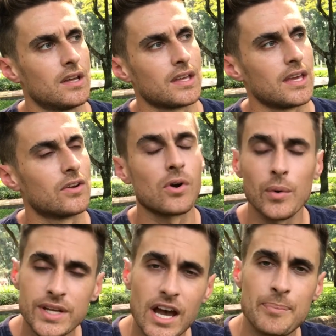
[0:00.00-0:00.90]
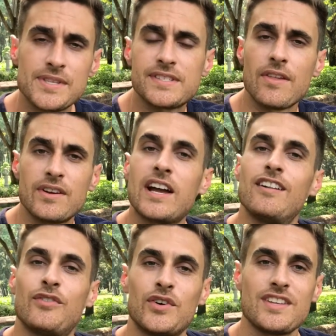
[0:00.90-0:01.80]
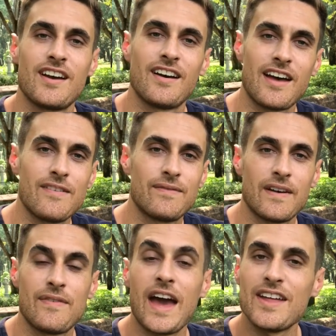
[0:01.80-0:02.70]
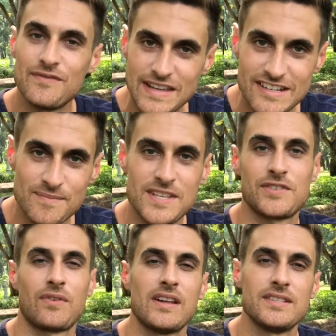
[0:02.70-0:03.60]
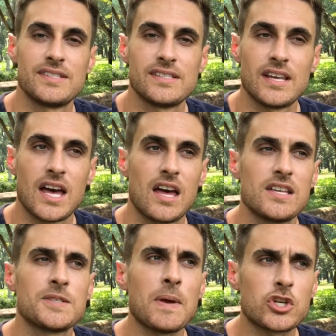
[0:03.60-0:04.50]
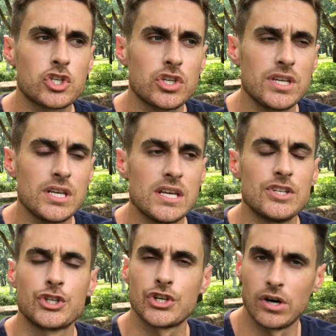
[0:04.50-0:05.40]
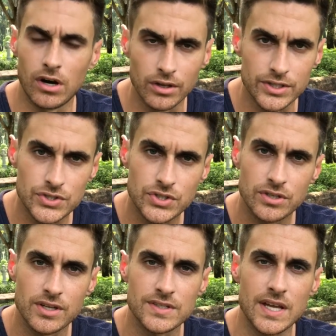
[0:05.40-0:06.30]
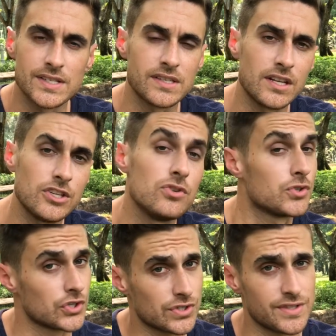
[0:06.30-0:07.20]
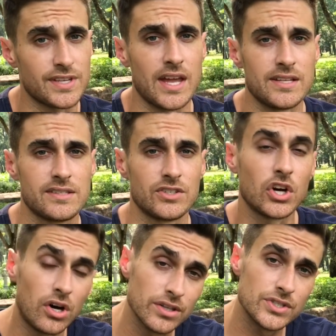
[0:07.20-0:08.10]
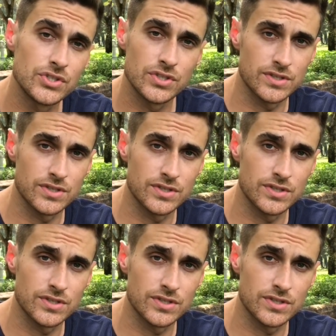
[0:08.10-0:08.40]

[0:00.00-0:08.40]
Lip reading: Okay, growing up in Southern California, I've had Vietnamese friends, especially in college, because I studied nutrition science in college.